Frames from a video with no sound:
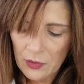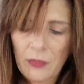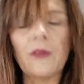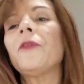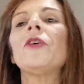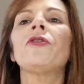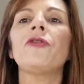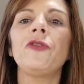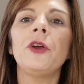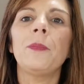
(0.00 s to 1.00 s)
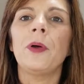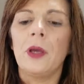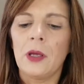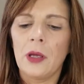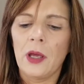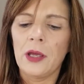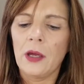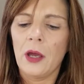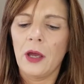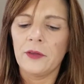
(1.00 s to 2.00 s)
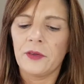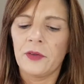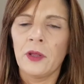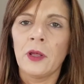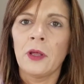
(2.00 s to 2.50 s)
My first trip, I got